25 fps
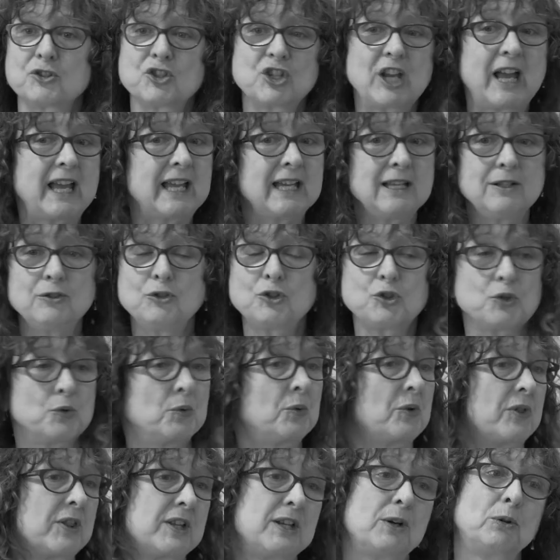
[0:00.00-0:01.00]
change
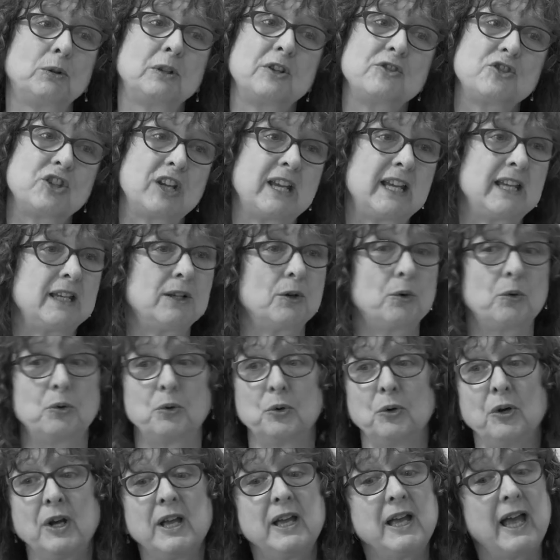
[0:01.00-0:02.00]
or theology
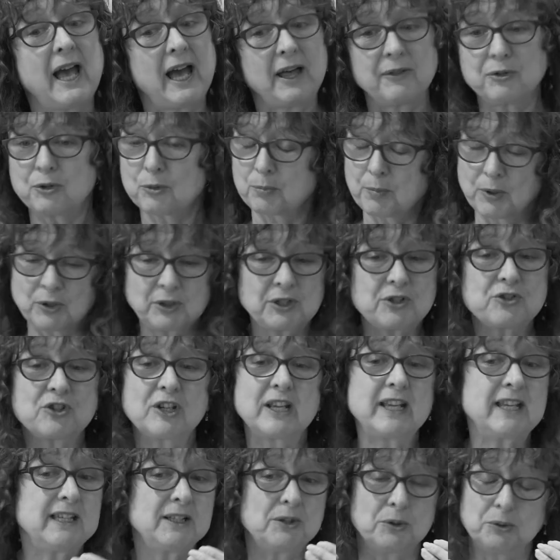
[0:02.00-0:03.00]
or
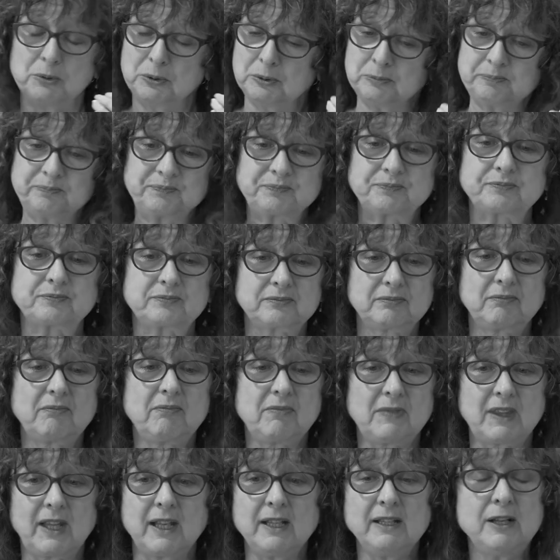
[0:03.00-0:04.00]
anthropology or,
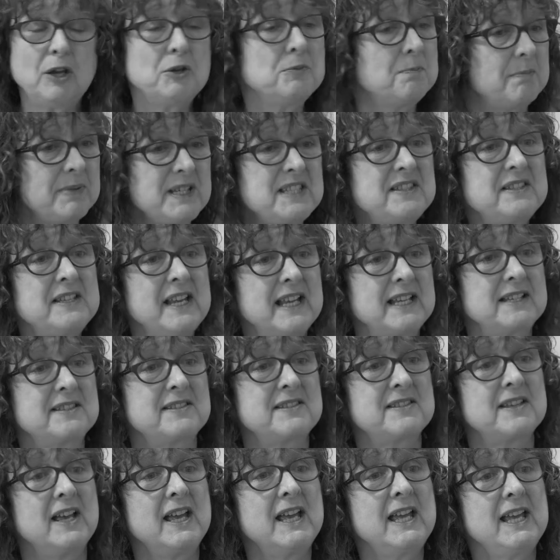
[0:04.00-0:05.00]
you know,
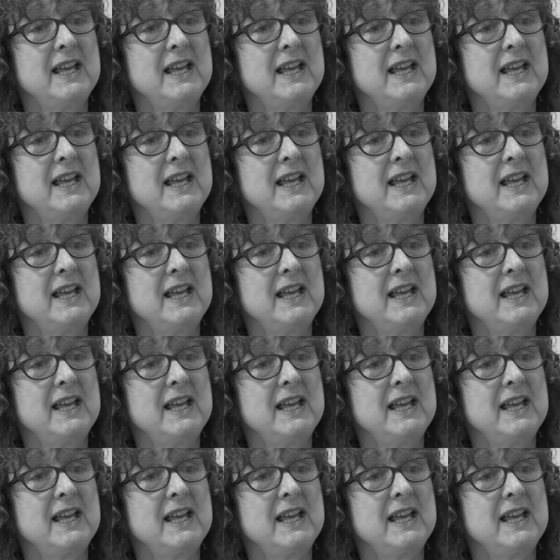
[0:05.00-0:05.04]
business